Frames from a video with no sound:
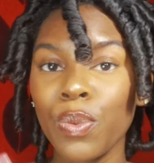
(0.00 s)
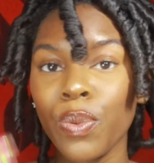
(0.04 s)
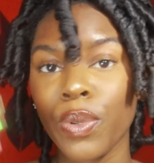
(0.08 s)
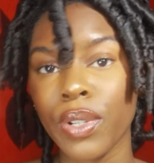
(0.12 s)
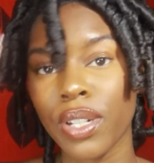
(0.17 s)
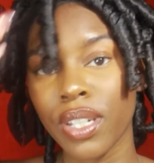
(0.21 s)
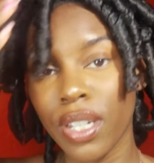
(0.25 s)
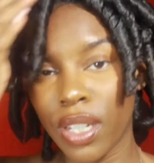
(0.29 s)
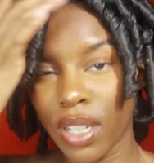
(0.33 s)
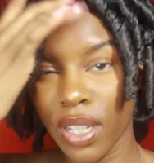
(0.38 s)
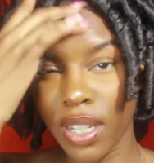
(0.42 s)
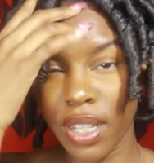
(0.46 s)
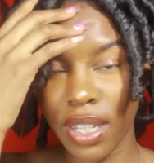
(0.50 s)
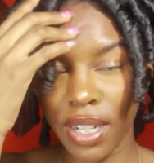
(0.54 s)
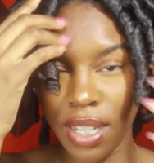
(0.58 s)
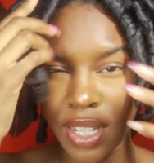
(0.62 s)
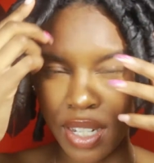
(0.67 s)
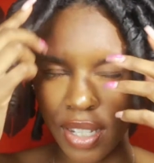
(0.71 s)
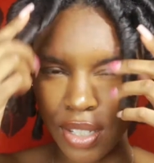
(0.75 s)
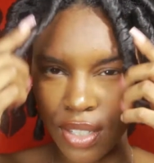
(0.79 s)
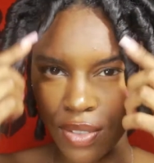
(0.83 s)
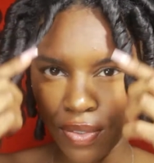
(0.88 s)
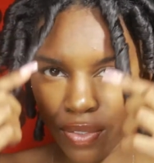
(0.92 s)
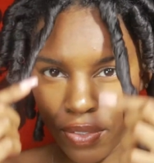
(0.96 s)
pretty good and
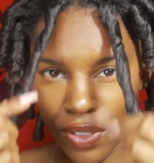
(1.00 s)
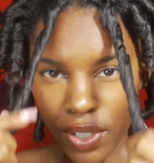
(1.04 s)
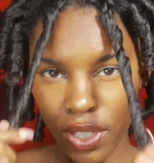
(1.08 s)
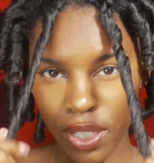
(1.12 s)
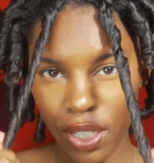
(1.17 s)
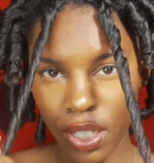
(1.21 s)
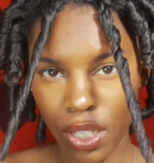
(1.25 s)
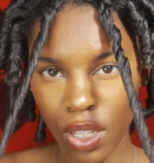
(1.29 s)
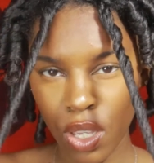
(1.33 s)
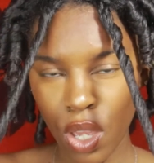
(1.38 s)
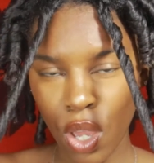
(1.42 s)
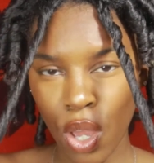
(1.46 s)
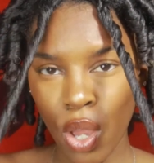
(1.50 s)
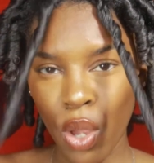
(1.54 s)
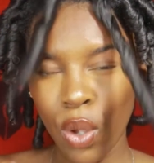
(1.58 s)
it's feeling